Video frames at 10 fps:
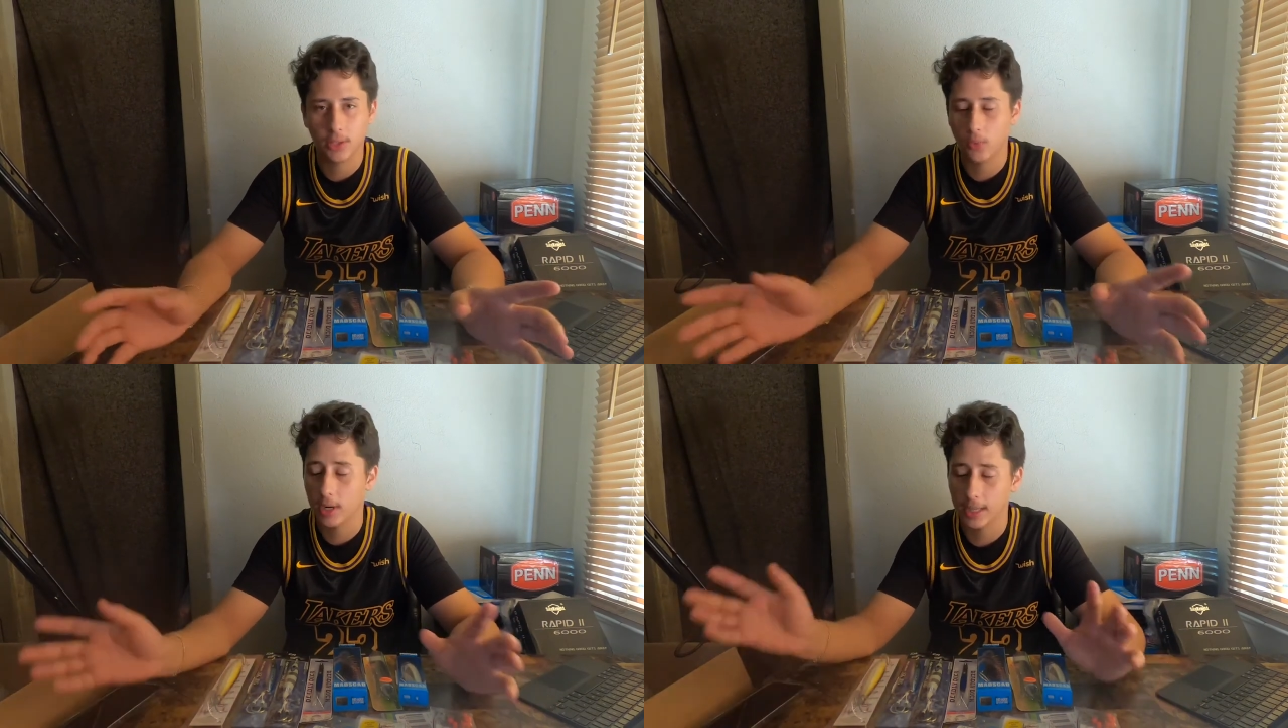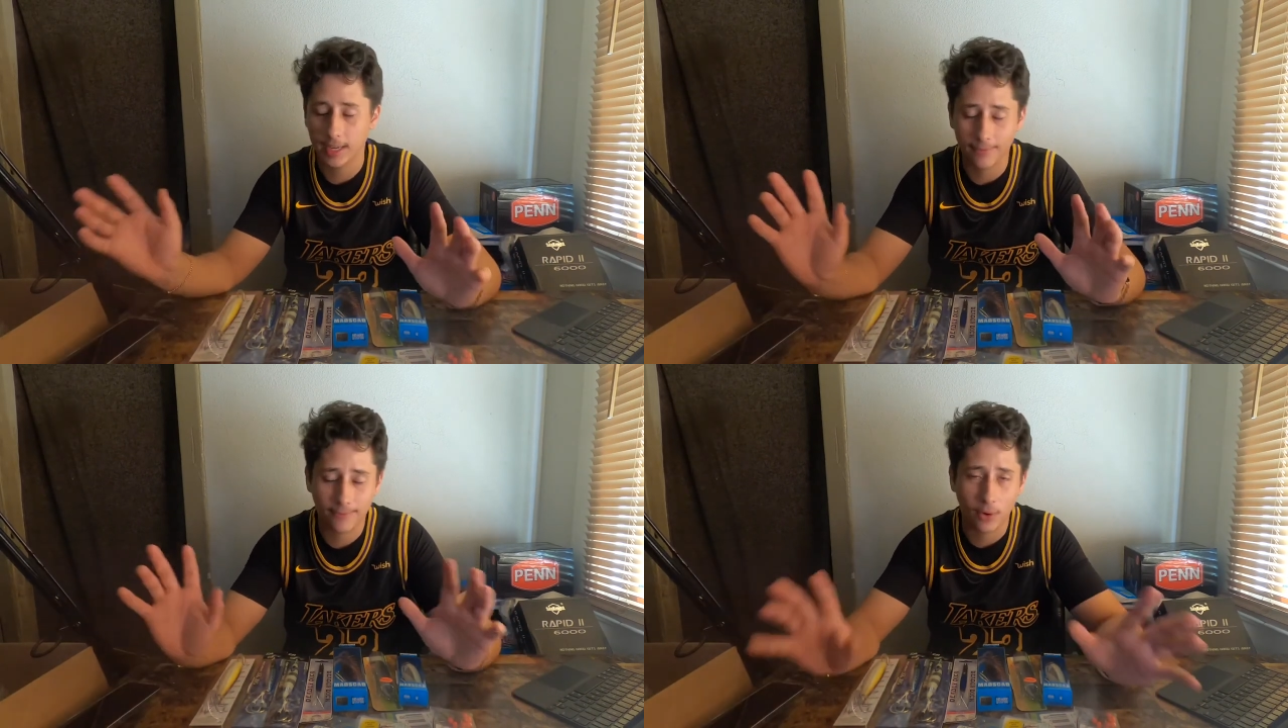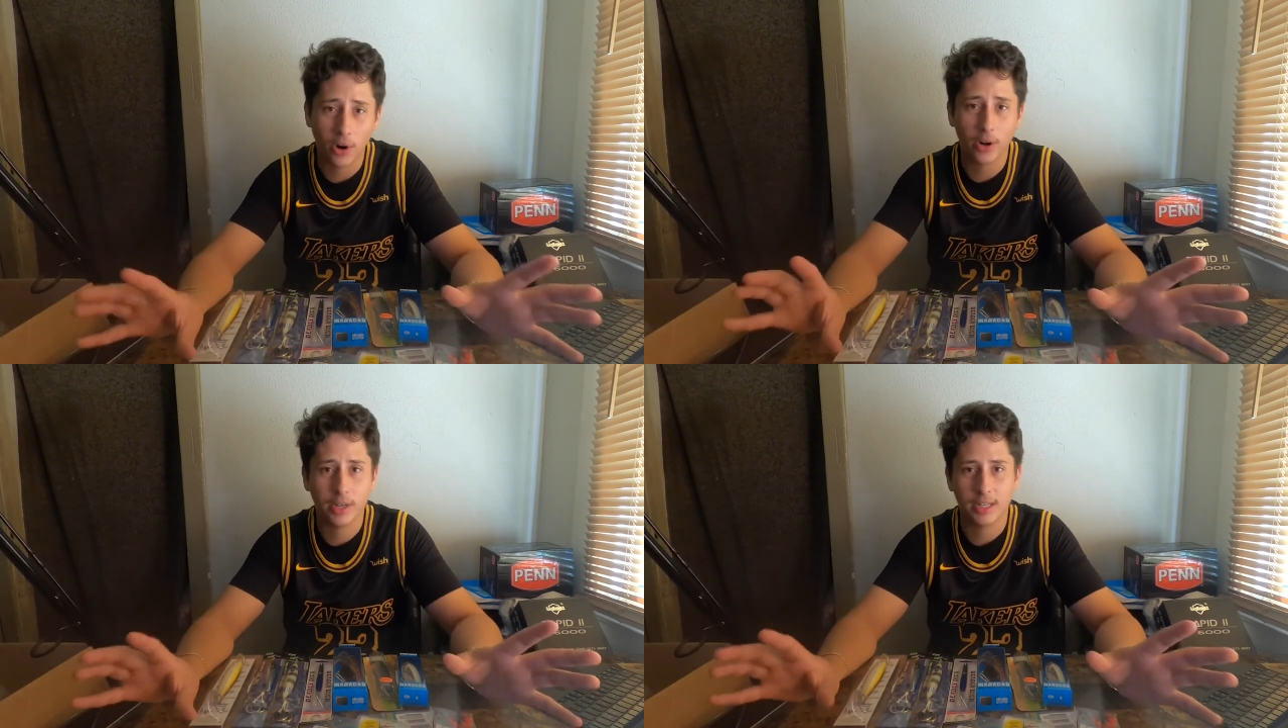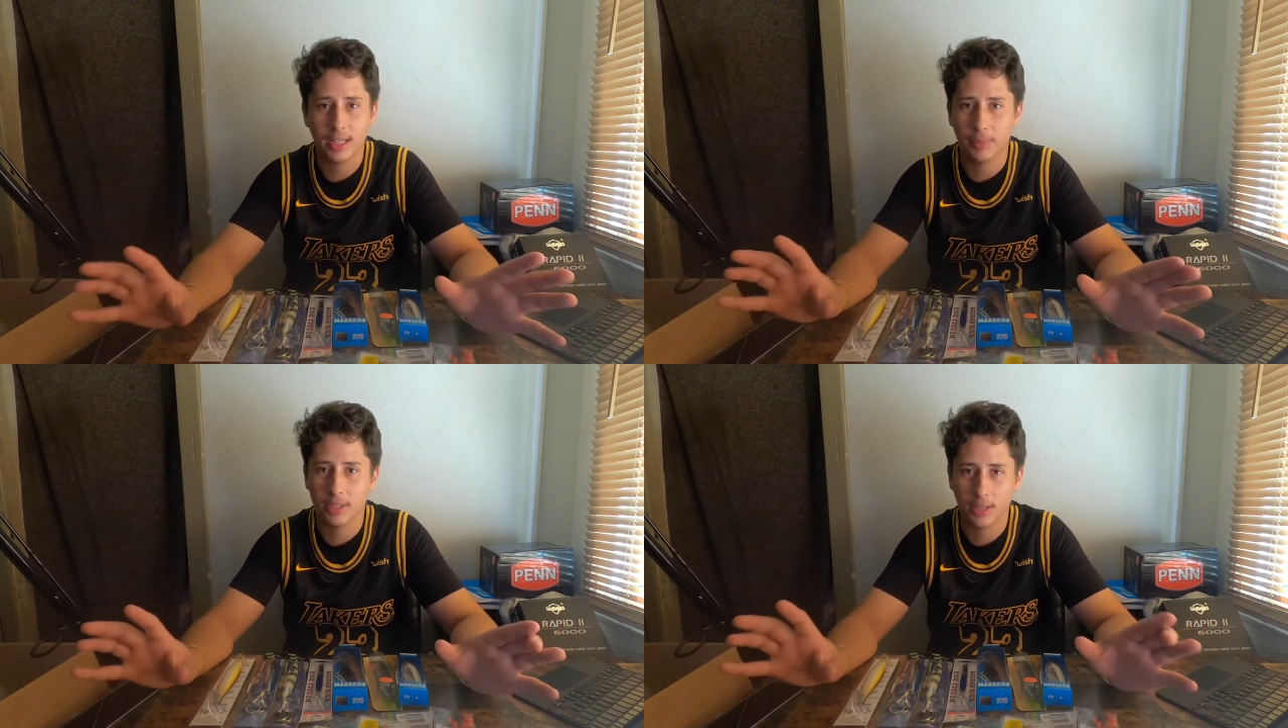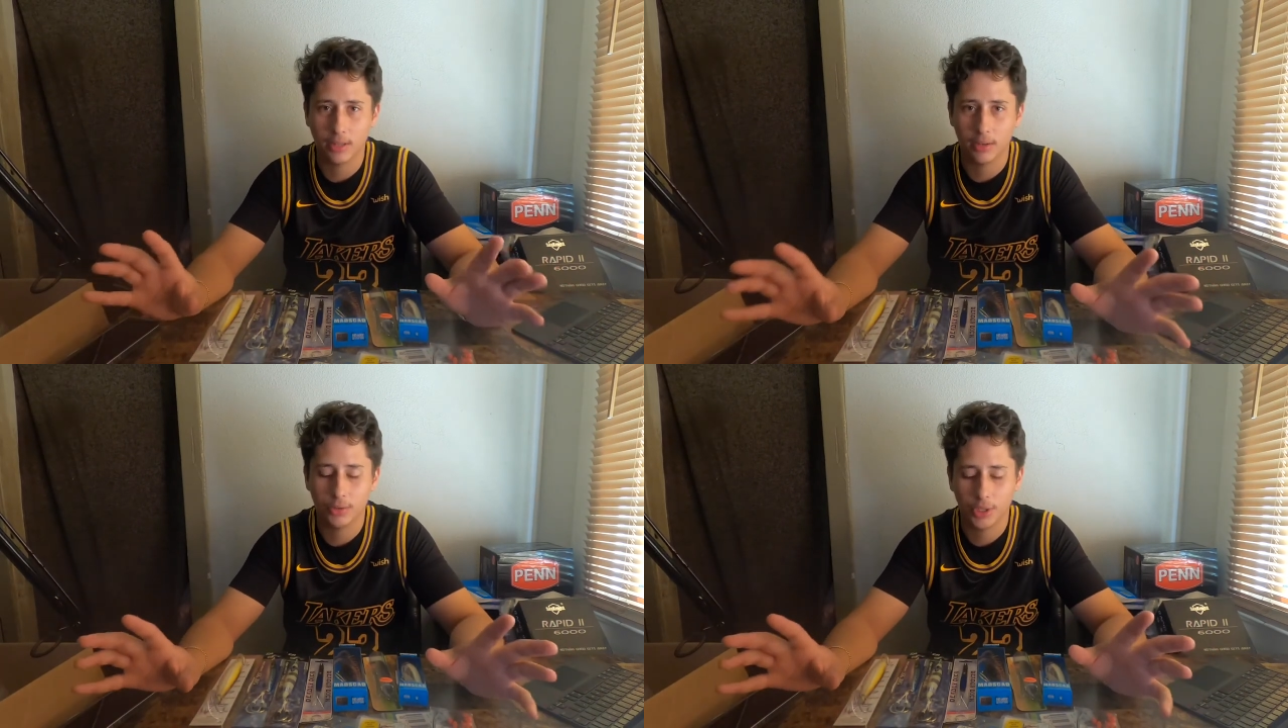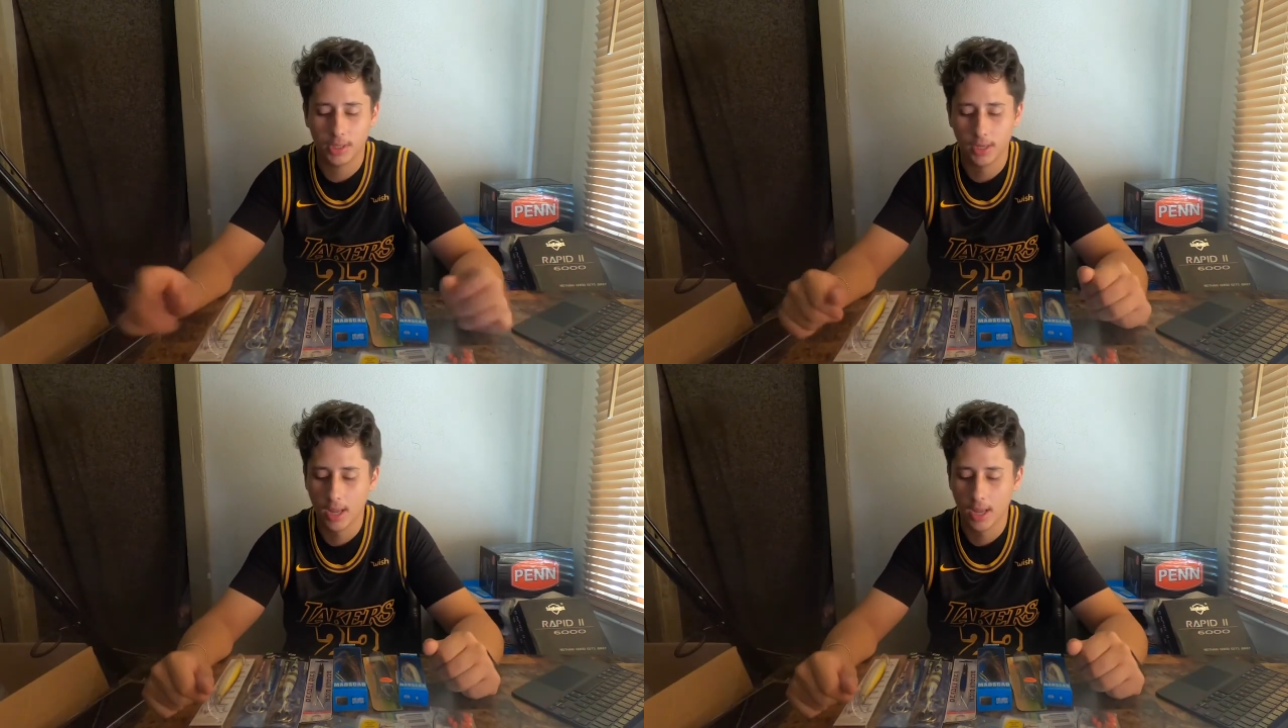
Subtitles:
You want to get it far and deep into the ocean.